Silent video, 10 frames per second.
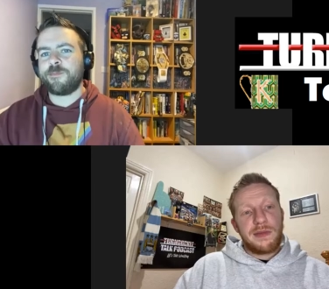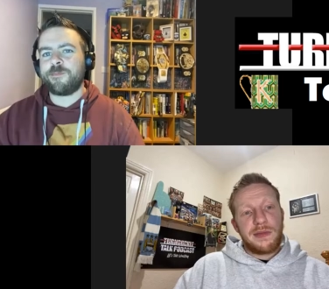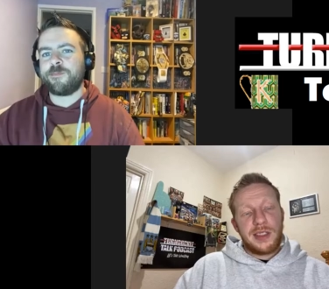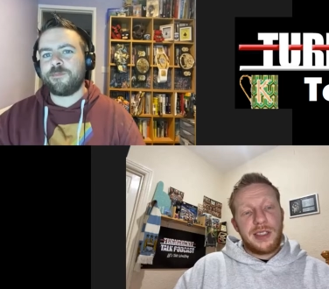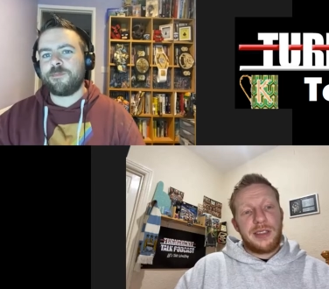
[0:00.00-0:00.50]

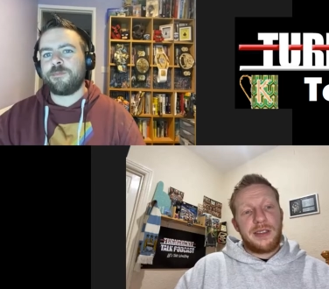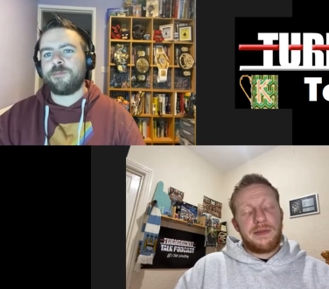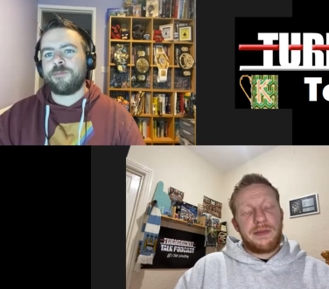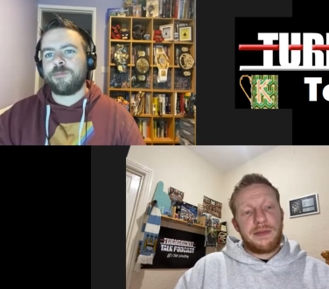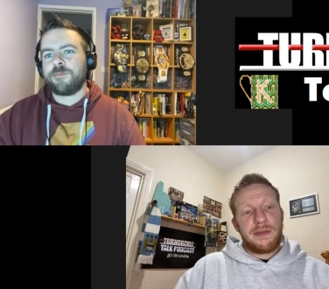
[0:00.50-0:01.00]
Speaker 1: Yeah.
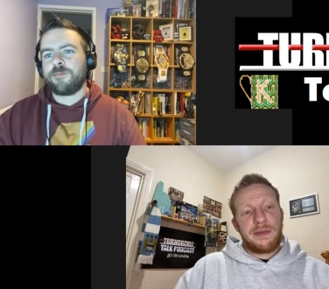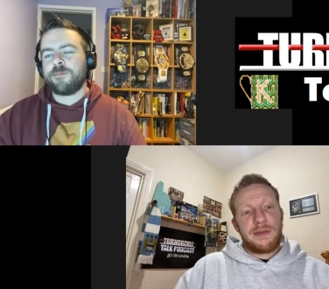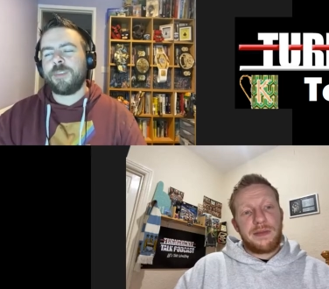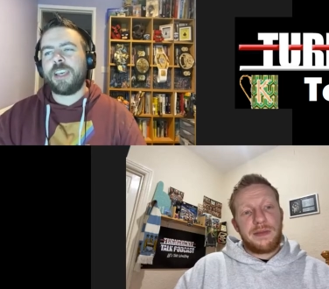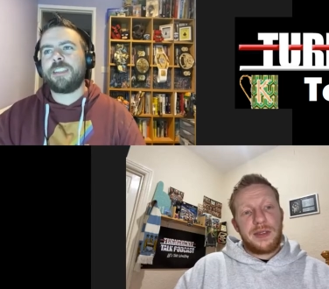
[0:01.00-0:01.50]

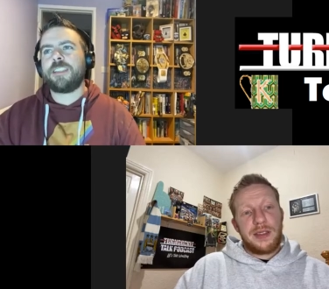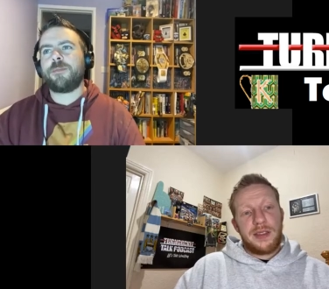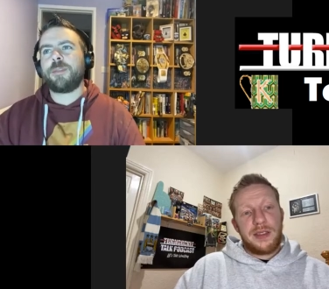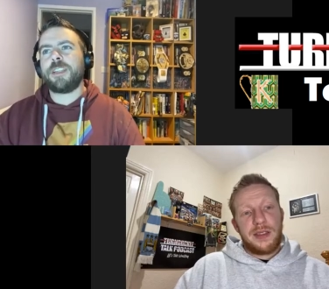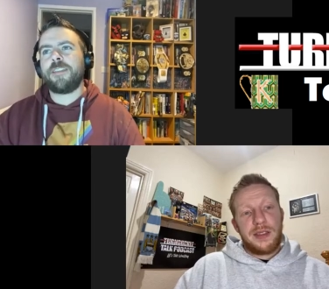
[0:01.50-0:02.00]
Like, did
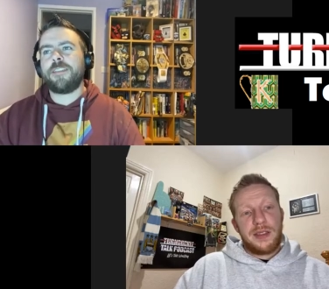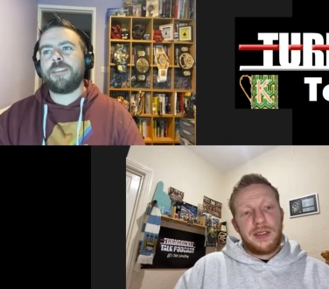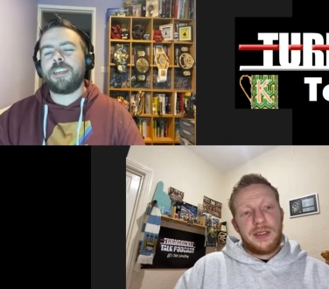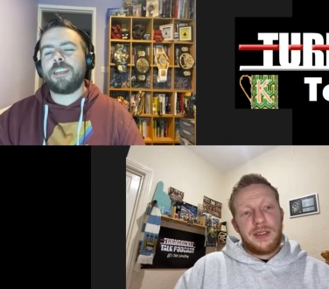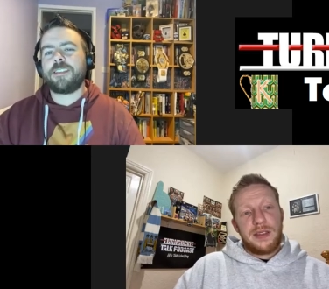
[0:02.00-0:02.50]
you believe
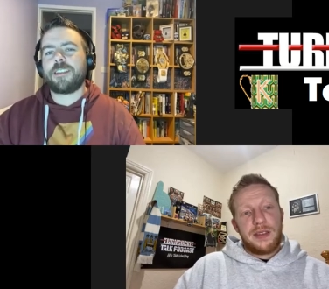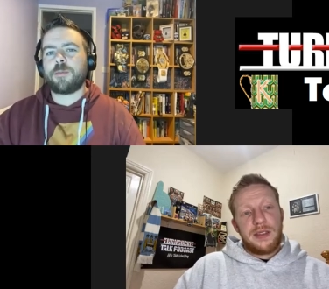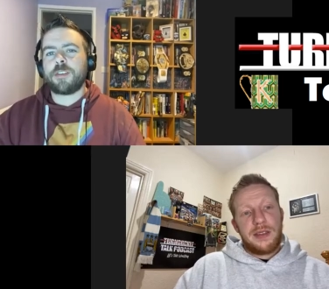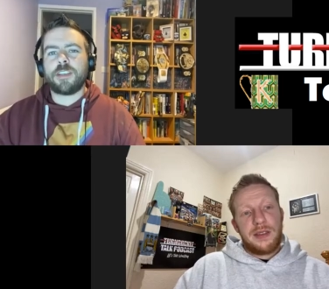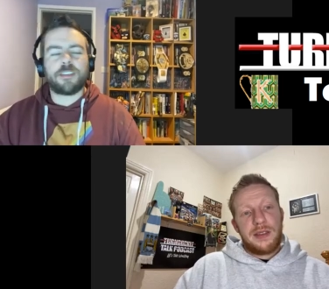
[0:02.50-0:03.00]
in the Easter
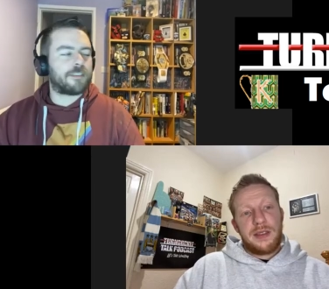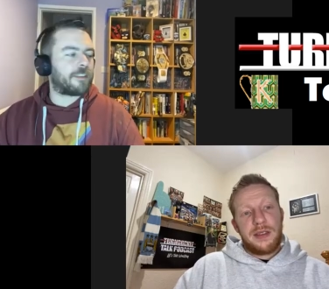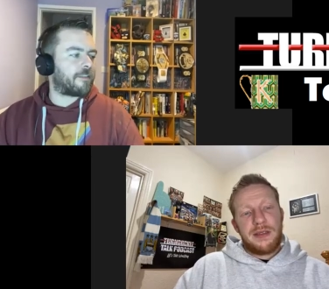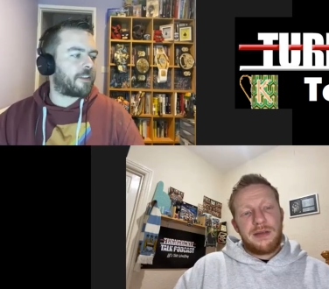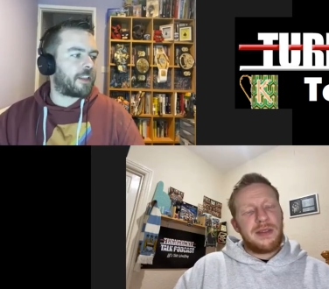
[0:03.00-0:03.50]
Bunny and
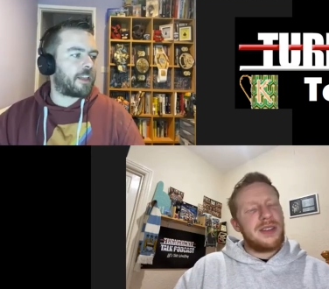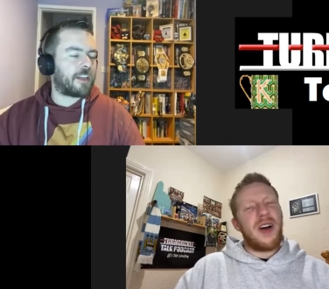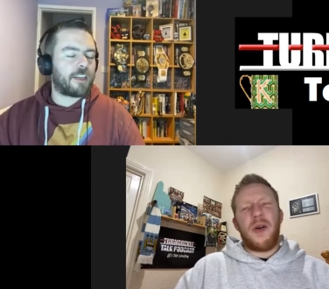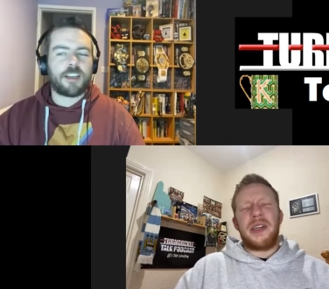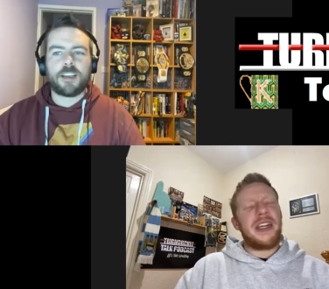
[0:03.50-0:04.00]
stuff like that?
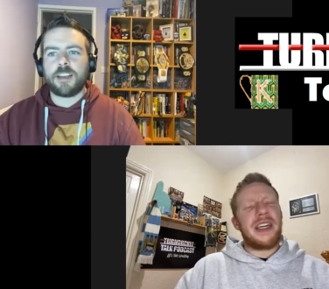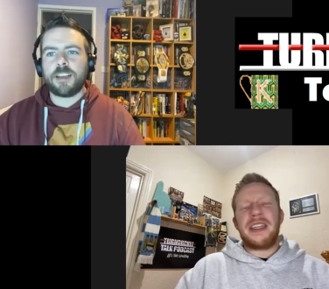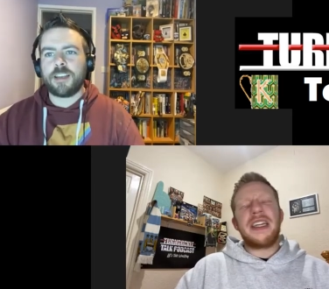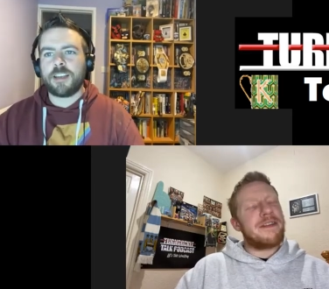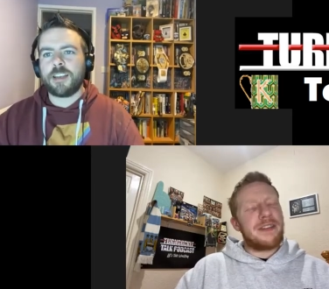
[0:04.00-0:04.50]
No, I ne-
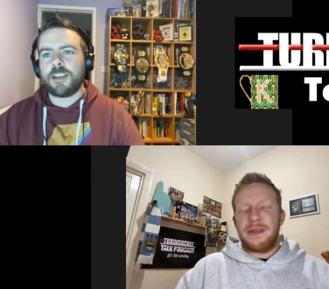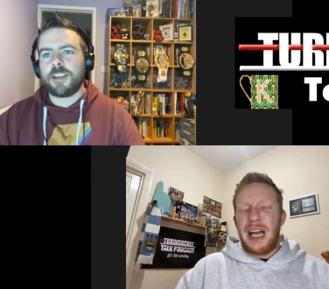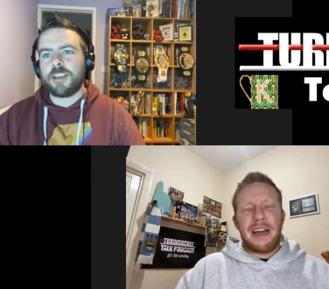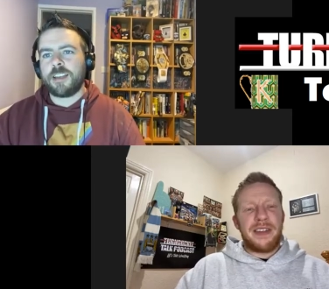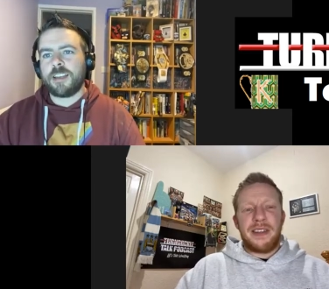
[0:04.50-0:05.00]
Speaker 2: never
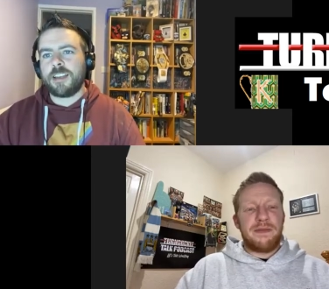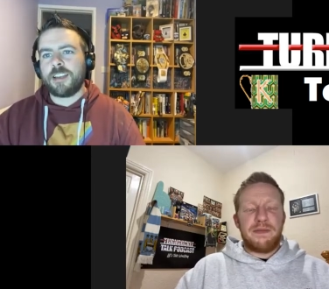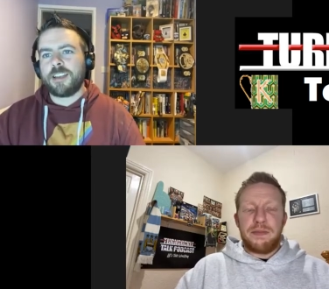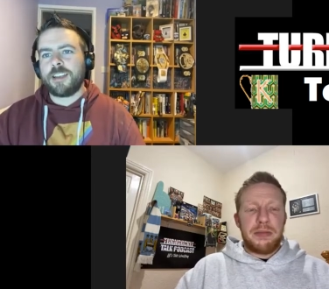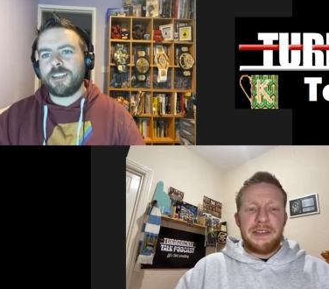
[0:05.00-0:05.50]
ever
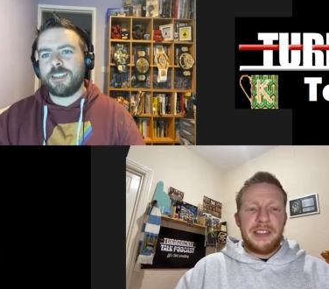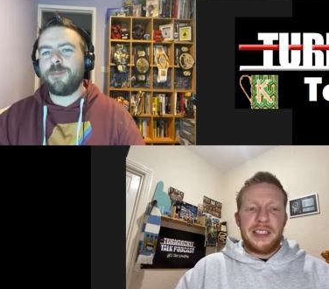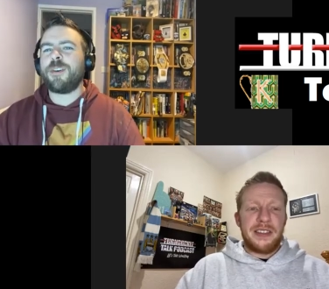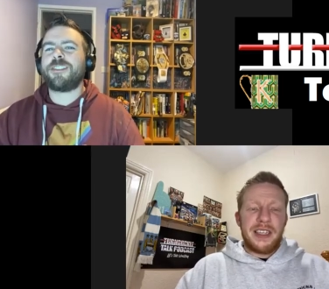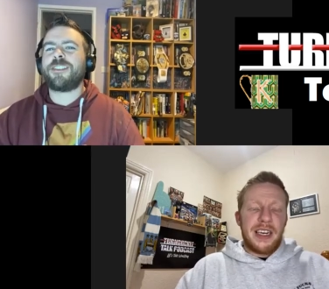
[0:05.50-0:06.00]
believed. You
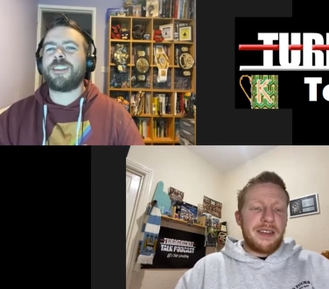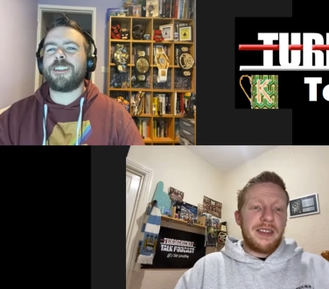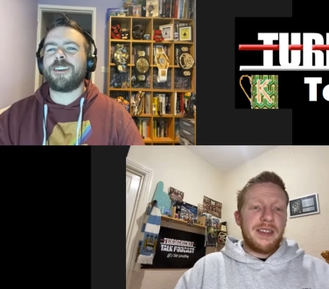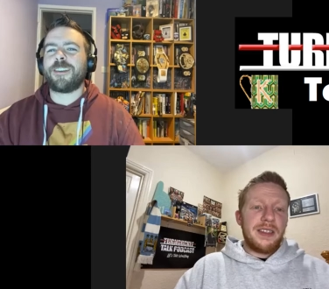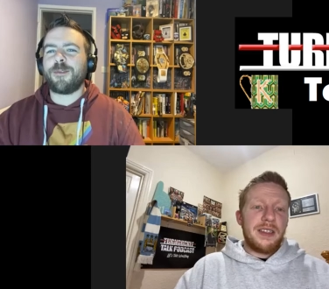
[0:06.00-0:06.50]
must
Speaker 1: that.
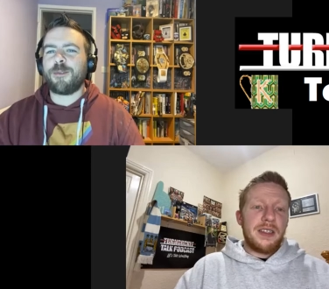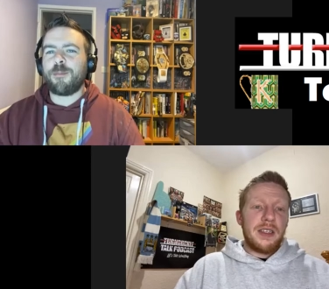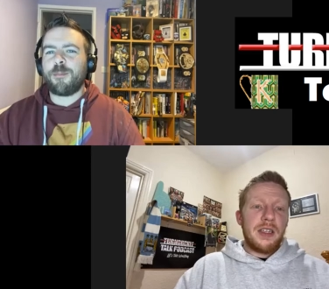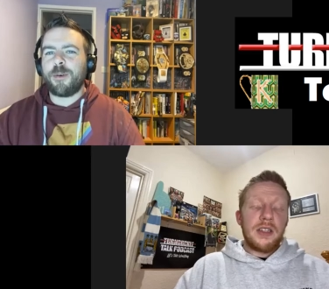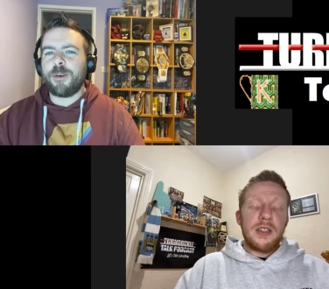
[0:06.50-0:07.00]
have done at
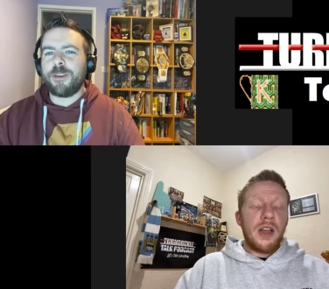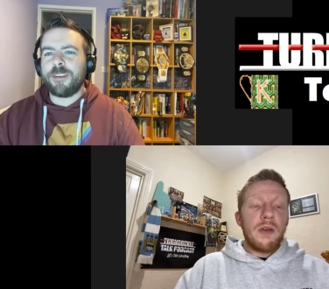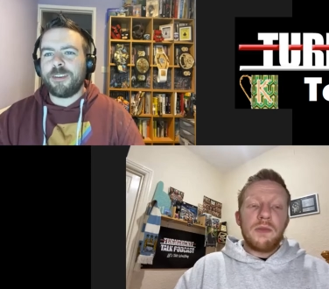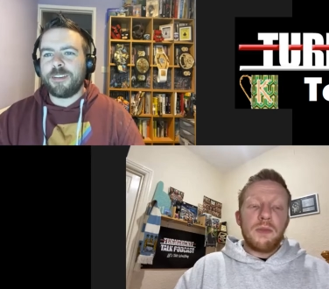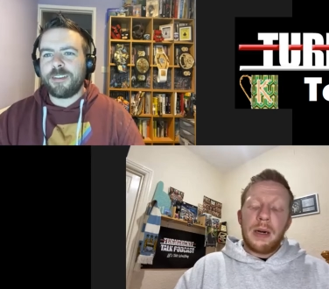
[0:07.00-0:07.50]
one point.
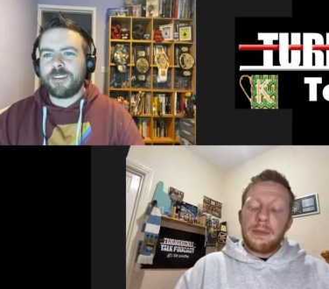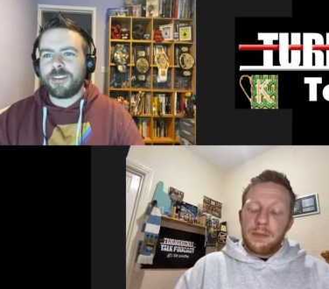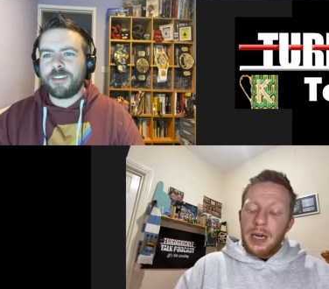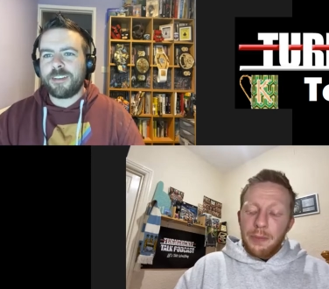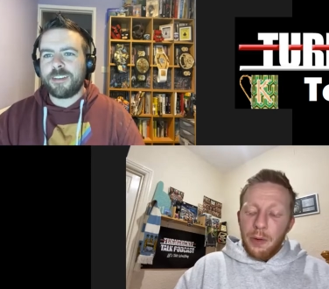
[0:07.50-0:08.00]
No,
Speaker 2: my,
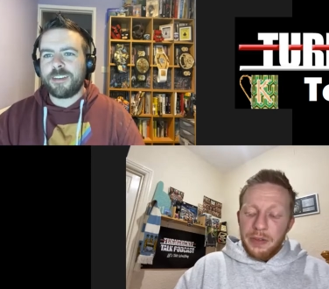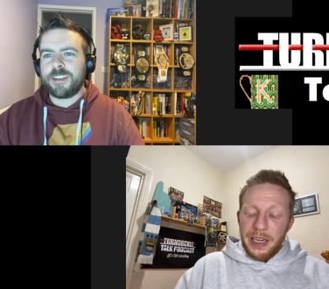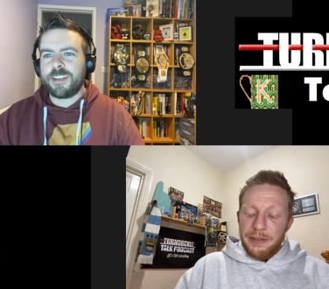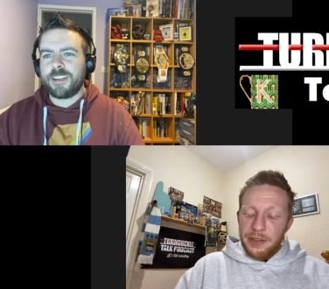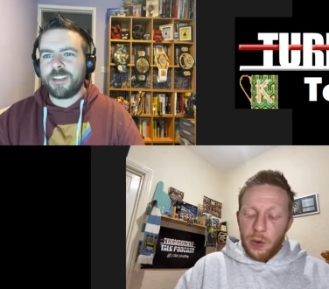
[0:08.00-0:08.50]
my mum
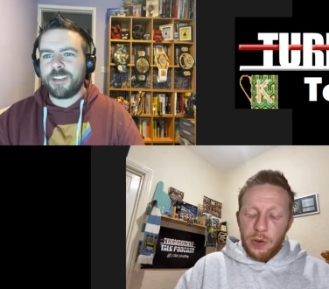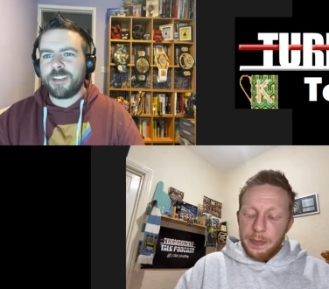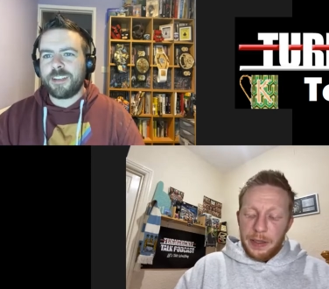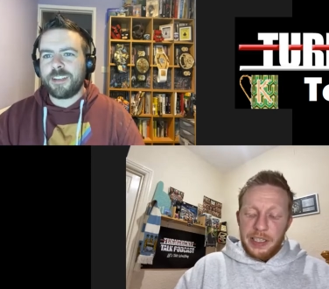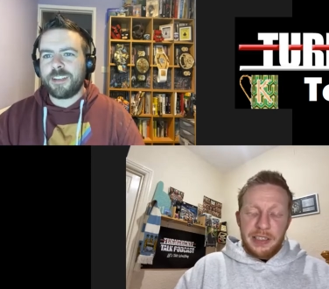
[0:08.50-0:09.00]
never told us
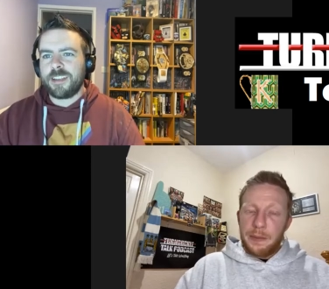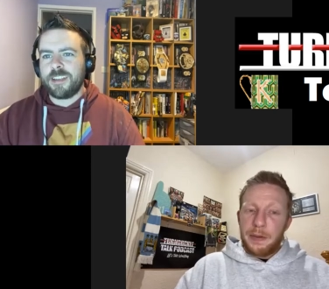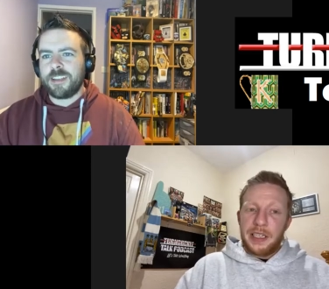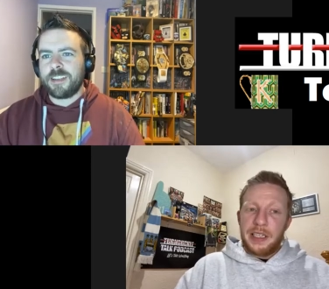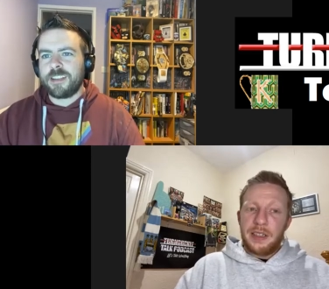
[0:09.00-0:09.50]
about the Easter Bunny.